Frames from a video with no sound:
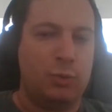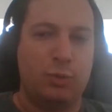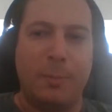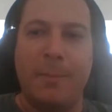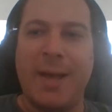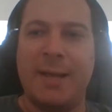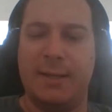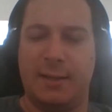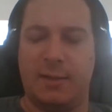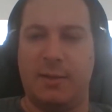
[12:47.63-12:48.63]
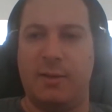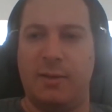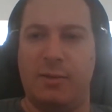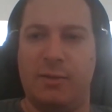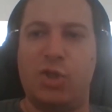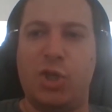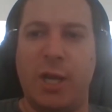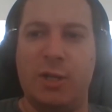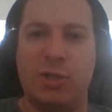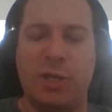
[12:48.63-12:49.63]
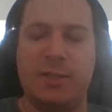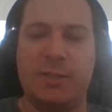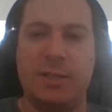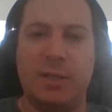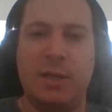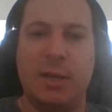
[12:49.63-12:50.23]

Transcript: dramatic the change is